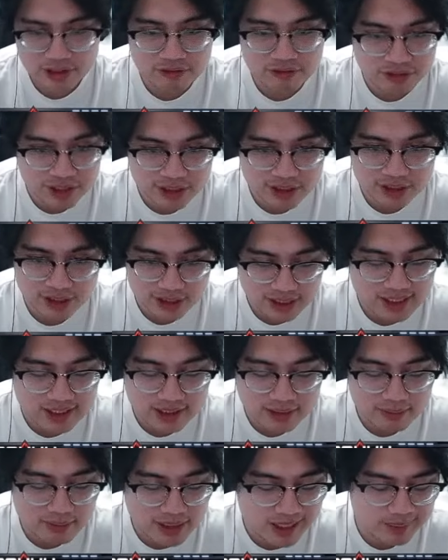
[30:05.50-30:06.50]
have flicker,
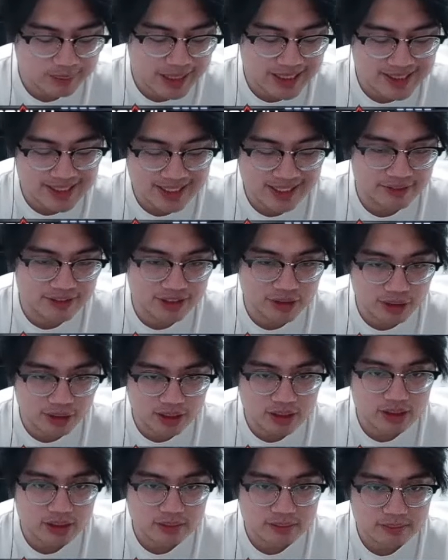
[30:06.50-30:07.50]
it makes it even
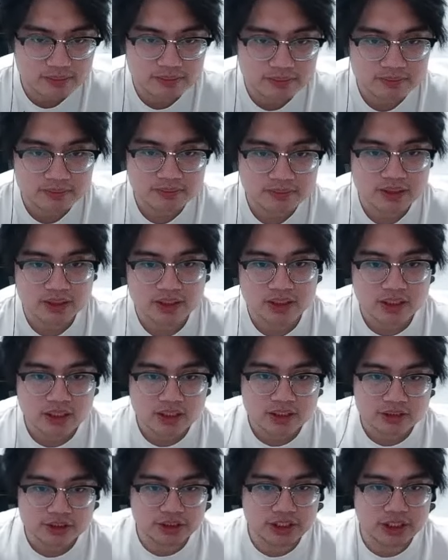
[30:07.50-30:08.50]
harder.
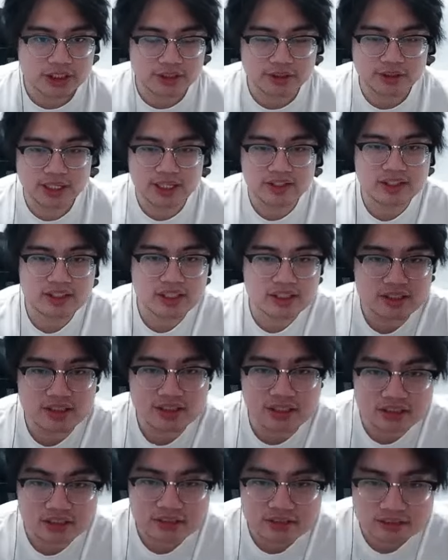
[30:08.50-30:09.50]
So there you go. I think that's the